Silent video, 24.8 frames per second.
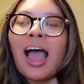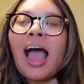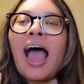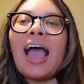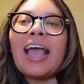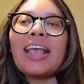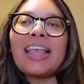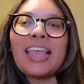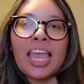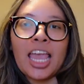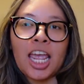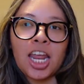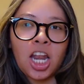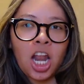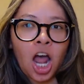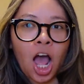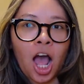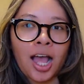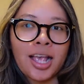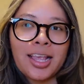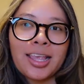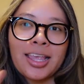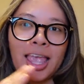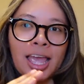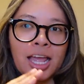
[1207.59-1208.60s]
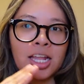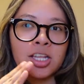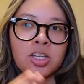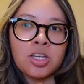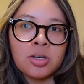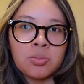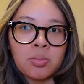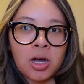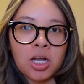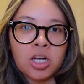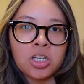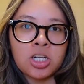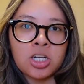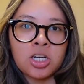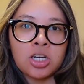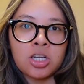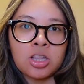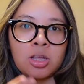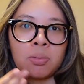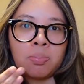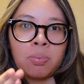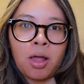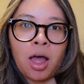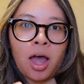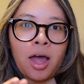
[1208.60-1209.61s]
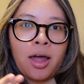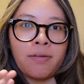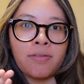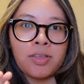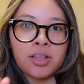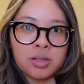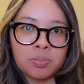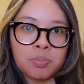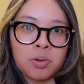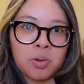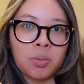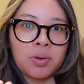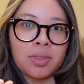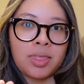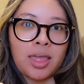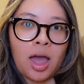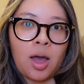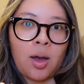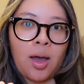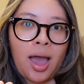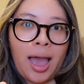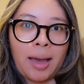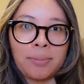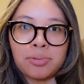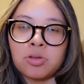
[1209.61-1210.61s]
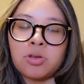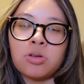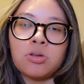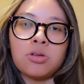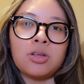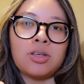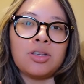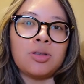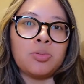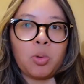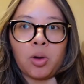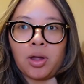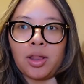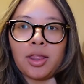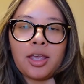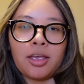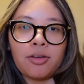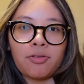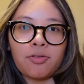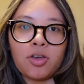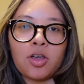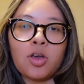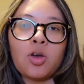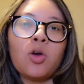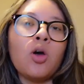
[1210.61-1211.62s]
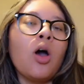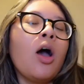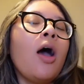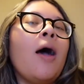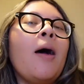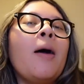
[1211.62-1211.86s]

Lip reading: I cannot get too much into the plot of this book without absolutely spoiling it for you.